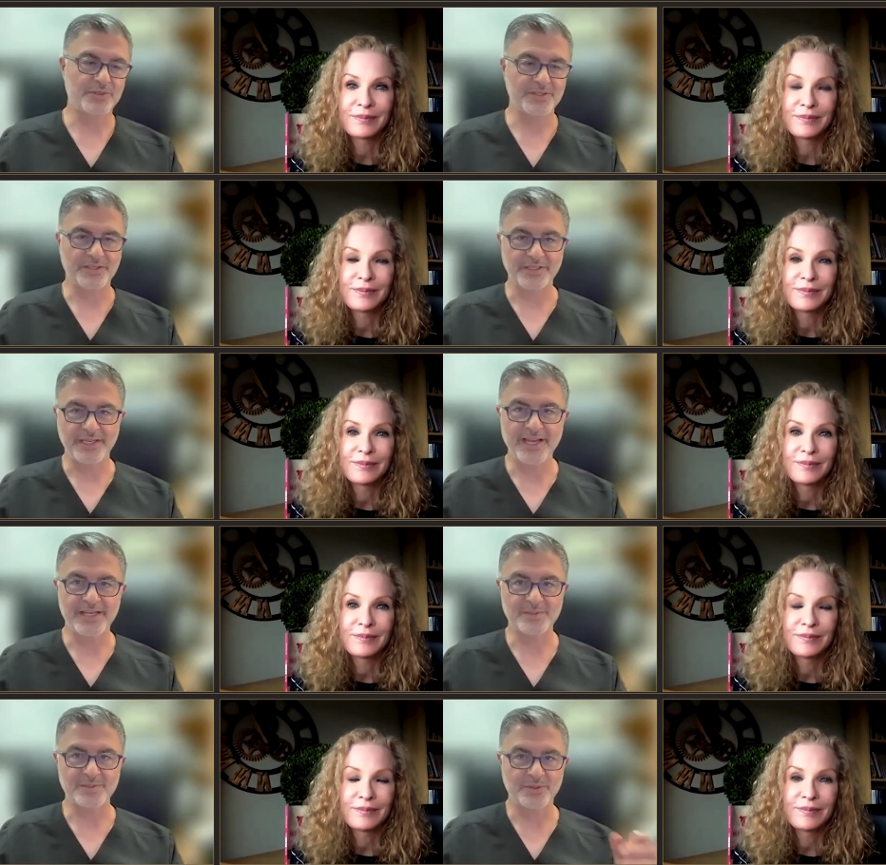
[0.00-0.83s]
Speaker 1: and the
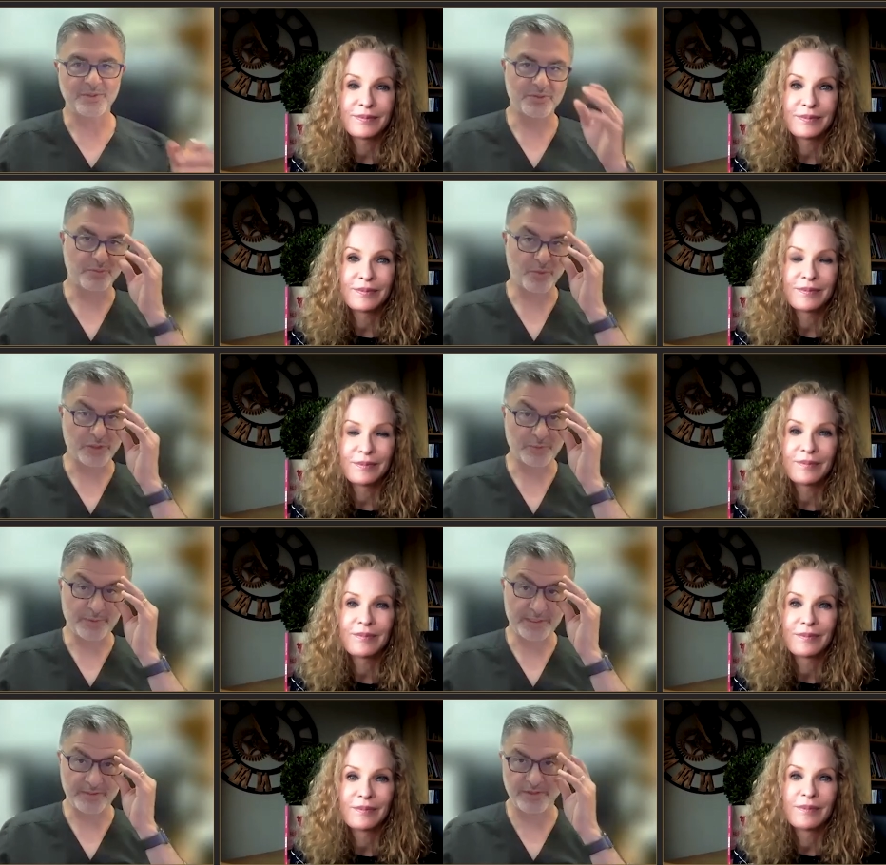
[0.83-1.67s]
gas. I mean, those are more
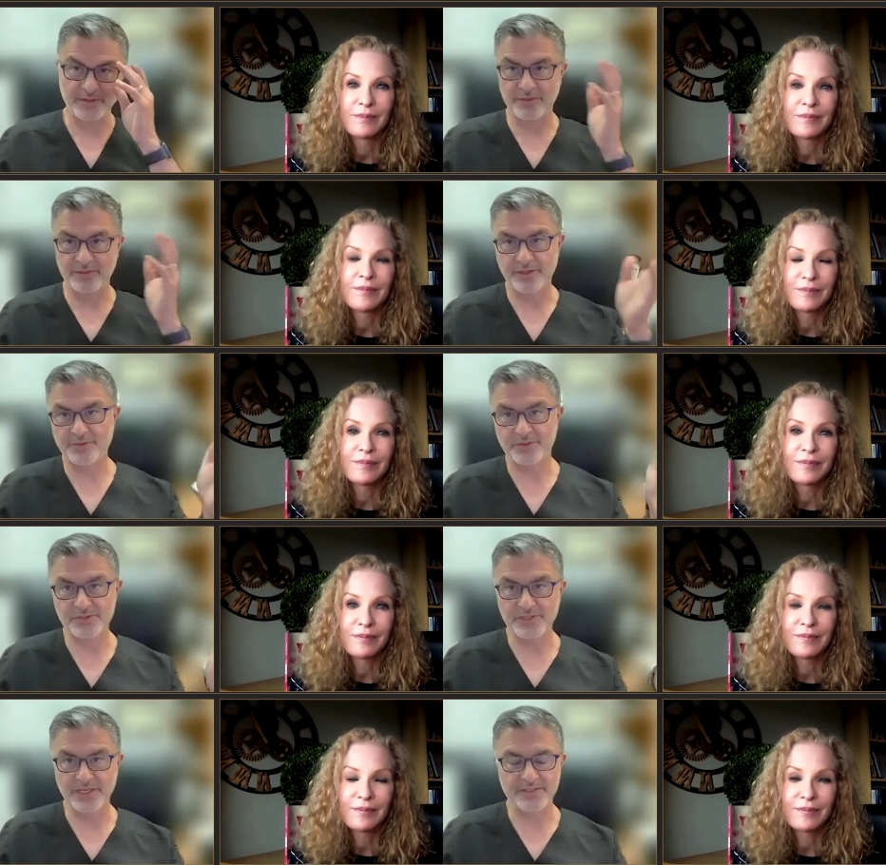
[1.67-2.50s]
expensive here than other
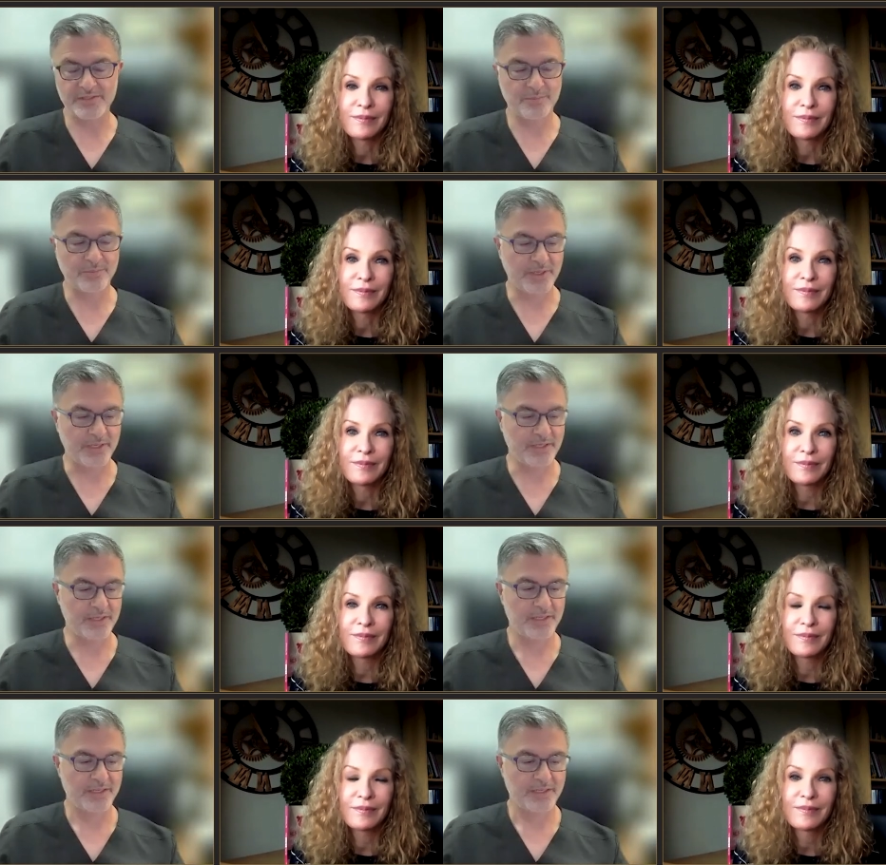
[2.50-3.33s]
states, but
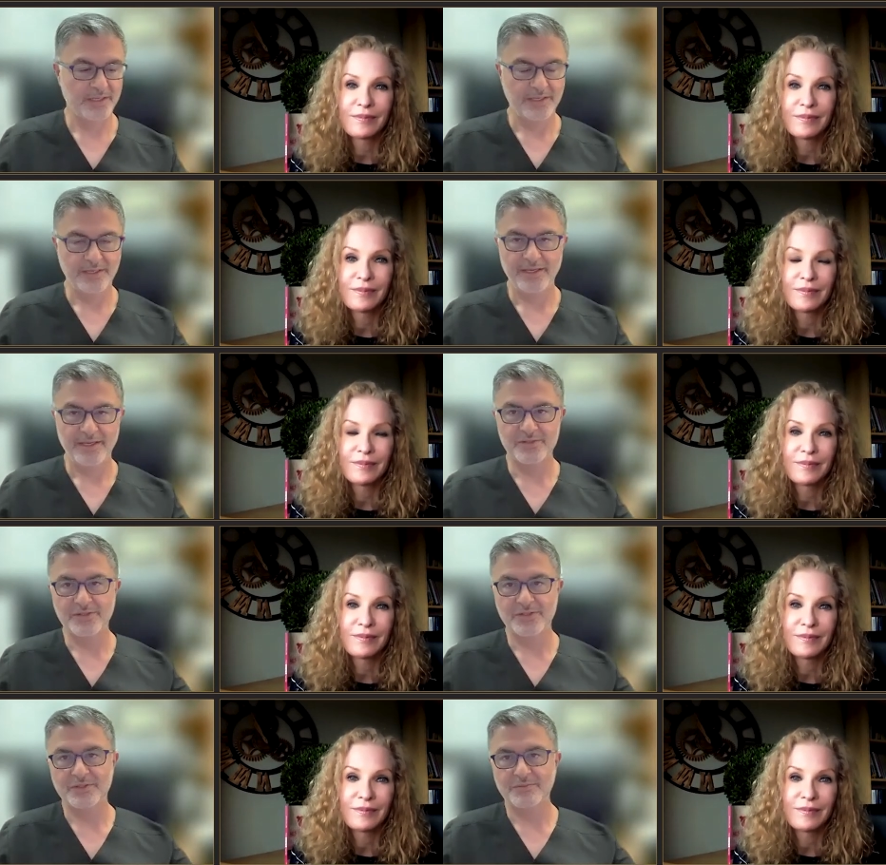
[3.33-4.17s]
it's
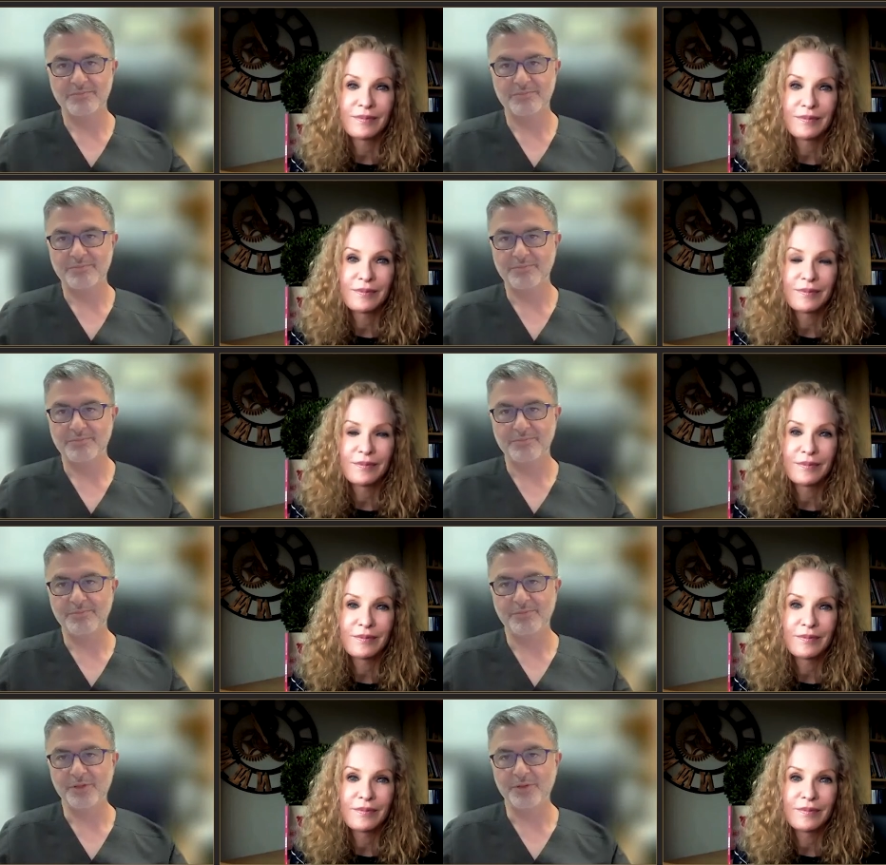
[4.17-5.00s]
just,
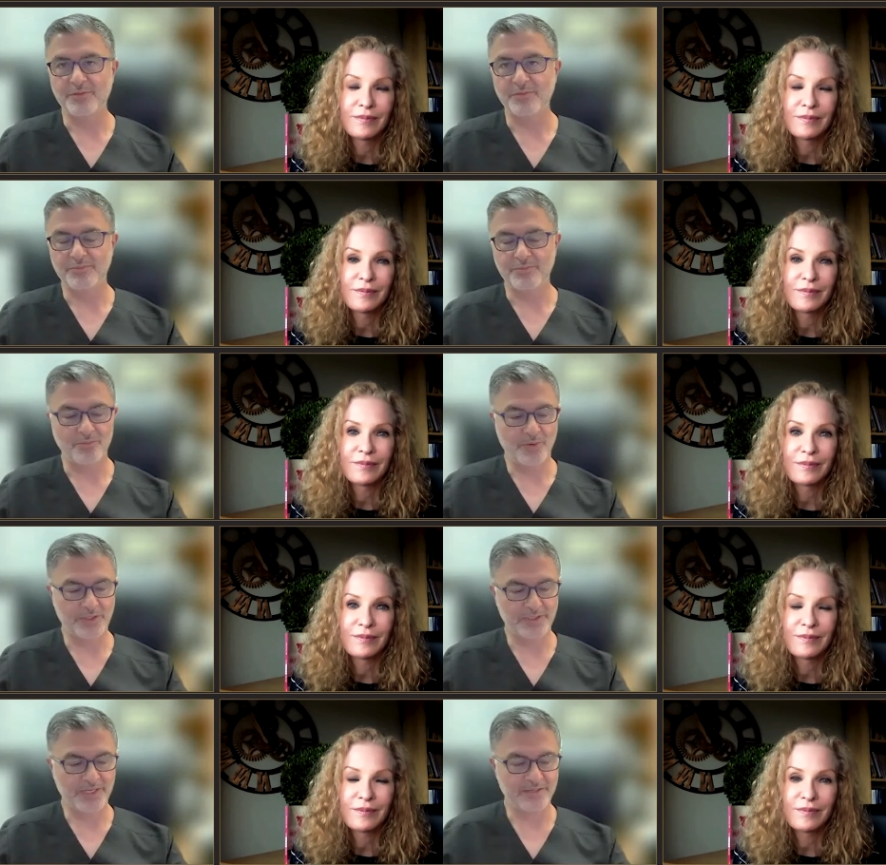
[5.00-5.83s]
you know,
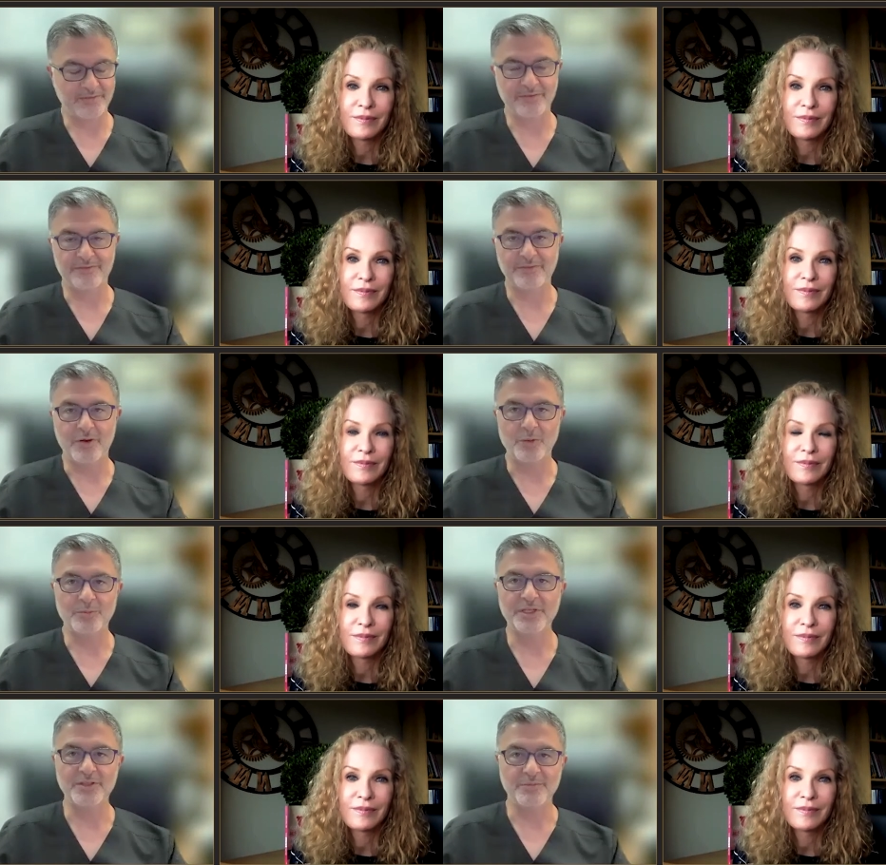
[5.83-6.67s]
what kind of home
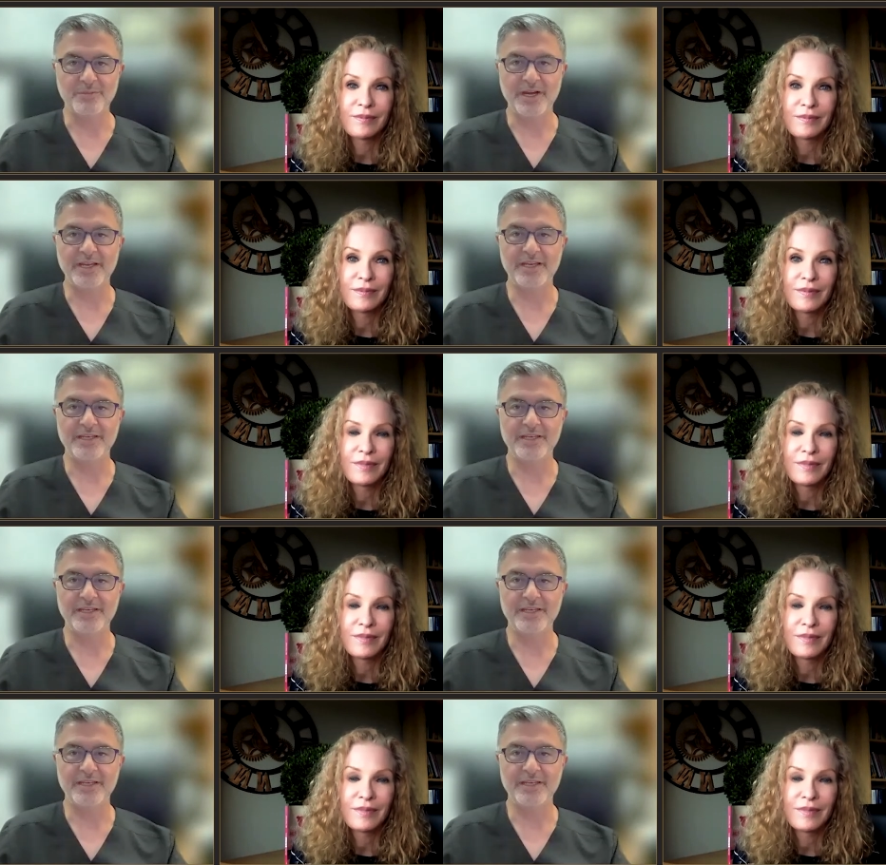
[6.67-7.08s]
can you buy?